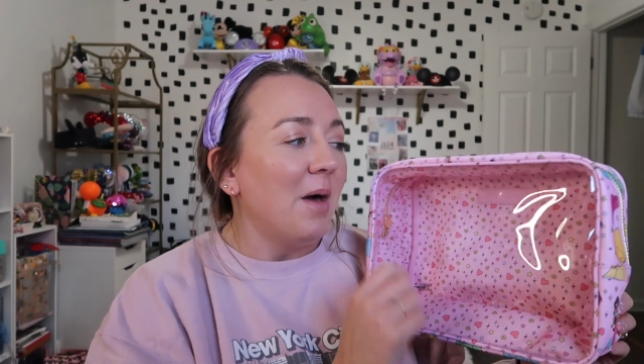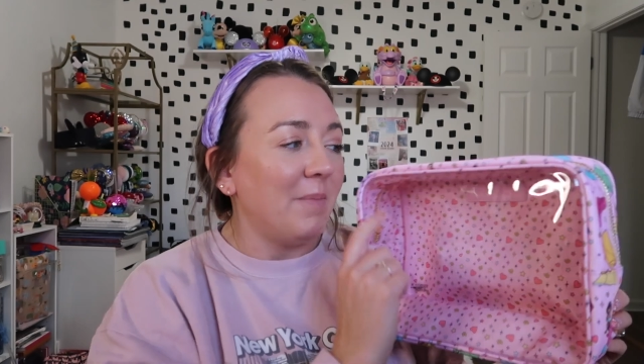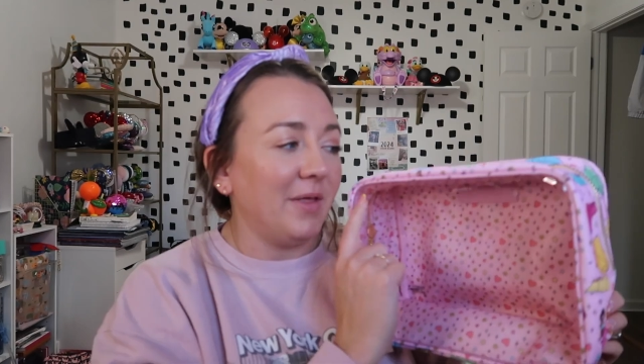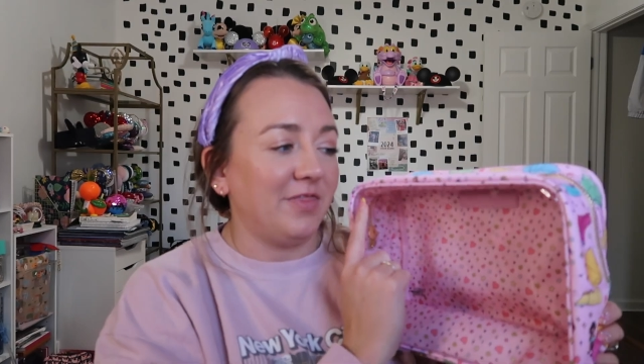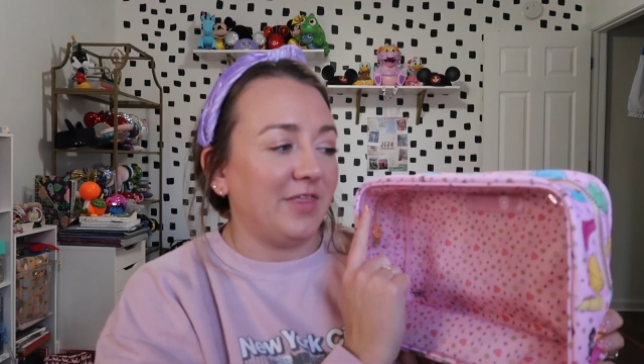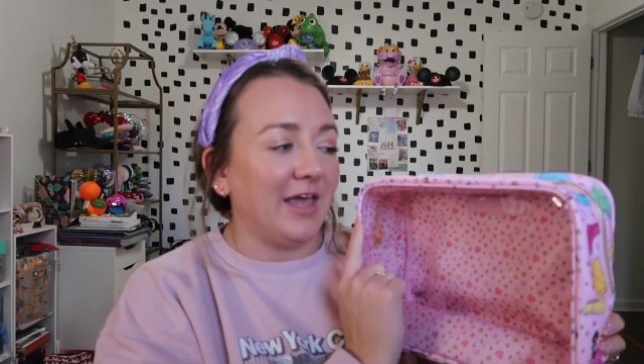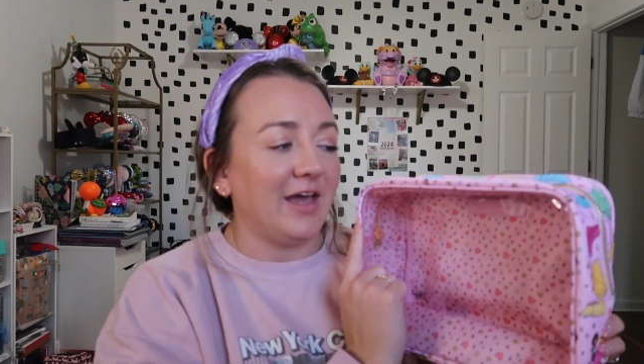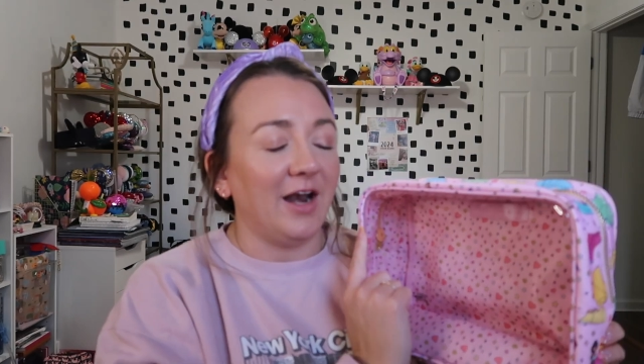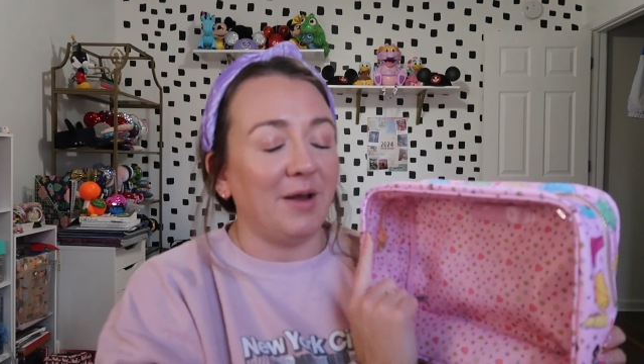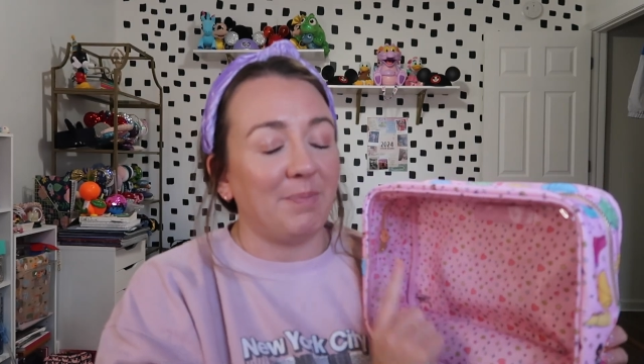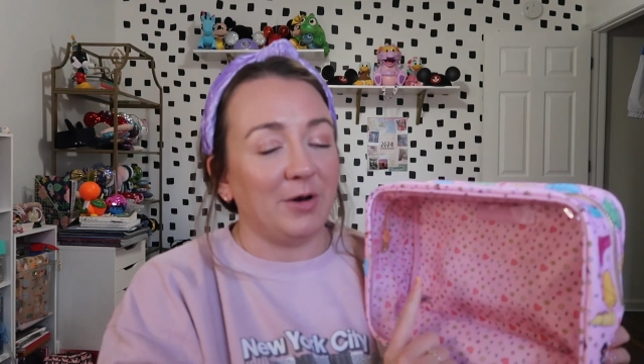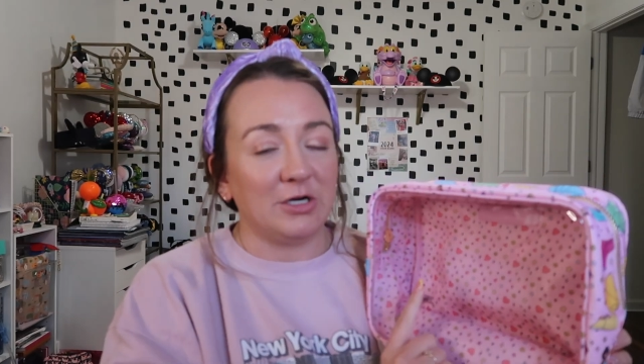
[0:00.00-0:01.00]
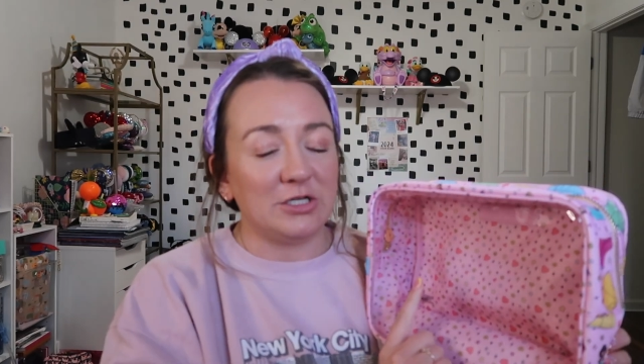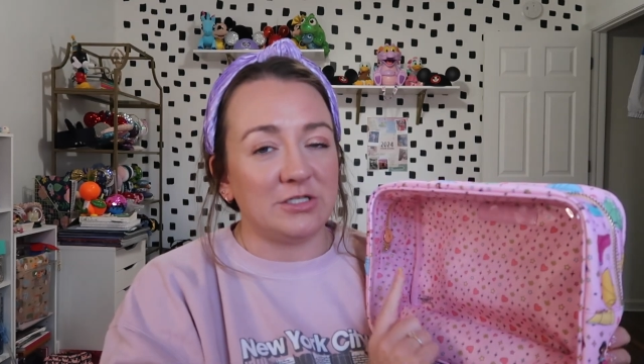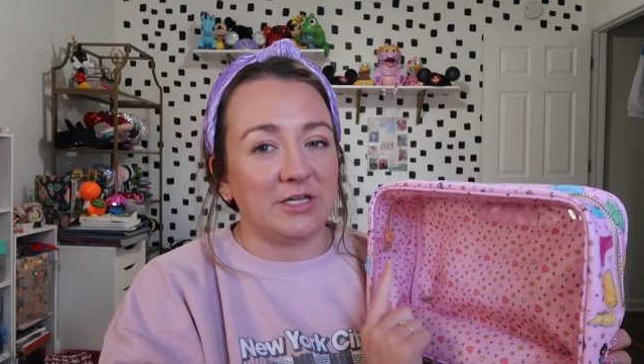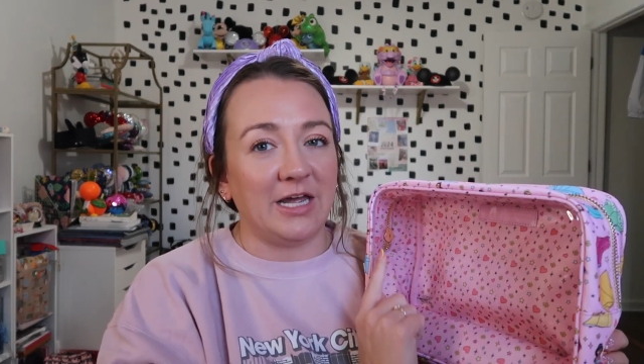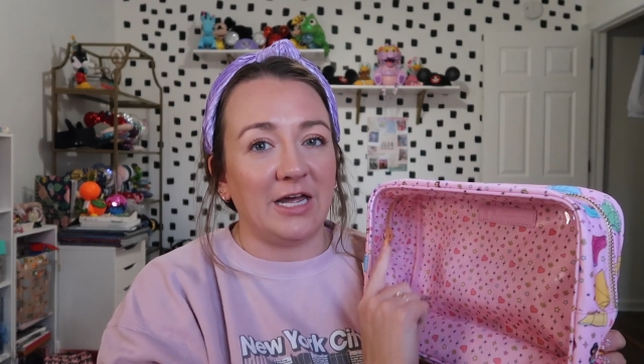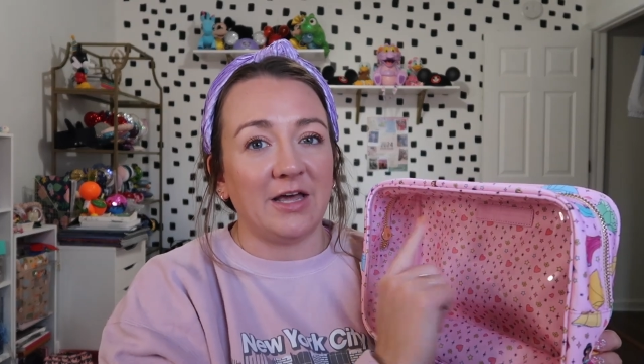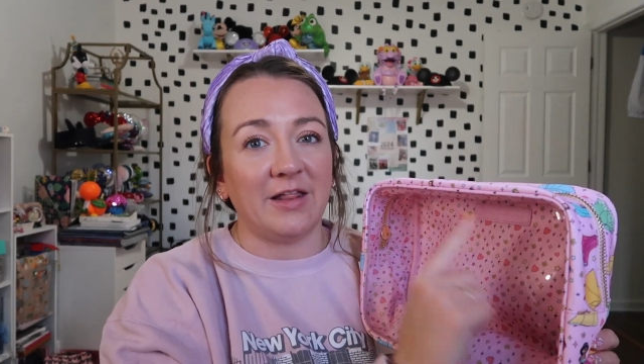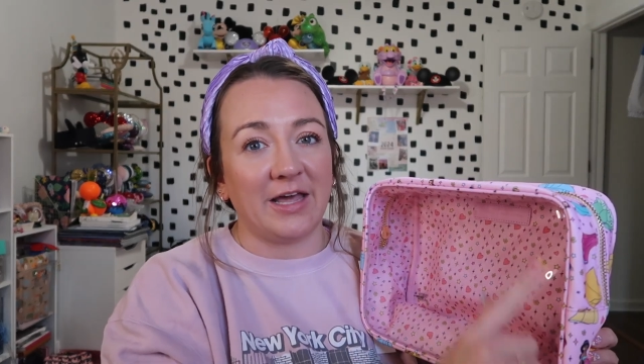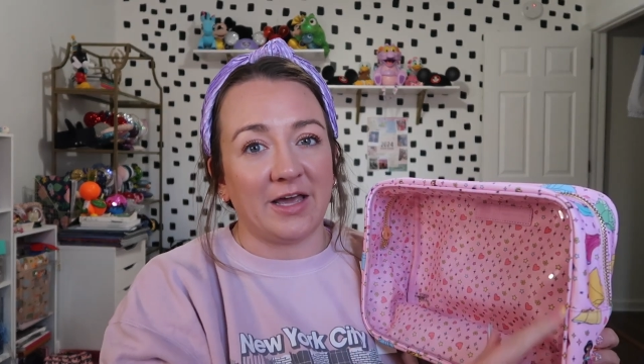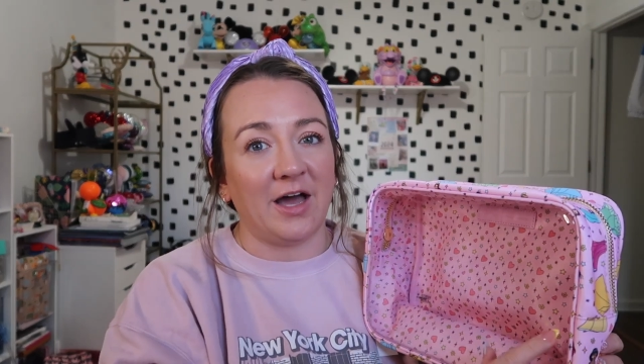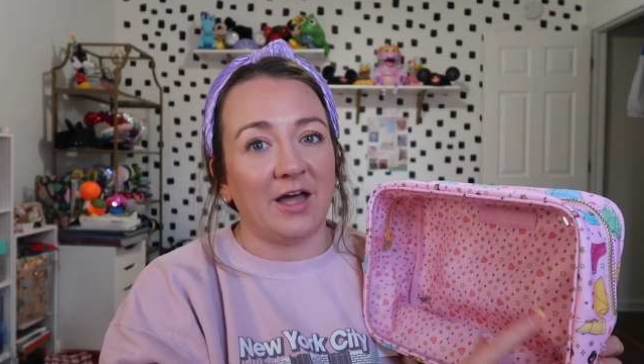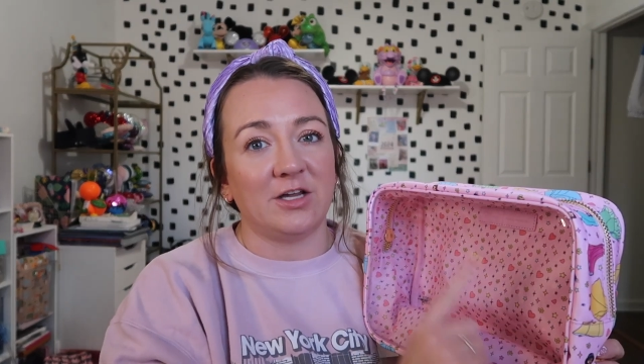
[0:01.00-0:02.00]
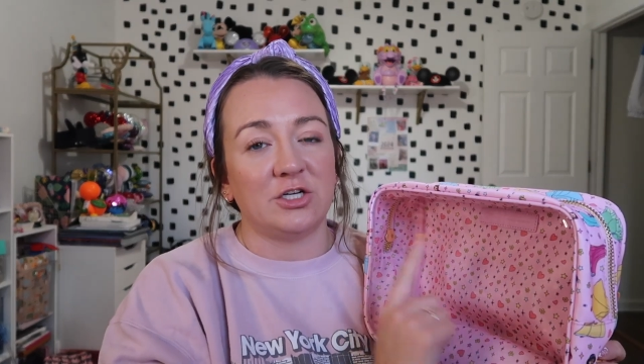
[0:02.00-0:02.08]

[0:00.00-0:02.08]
but they got it first. They like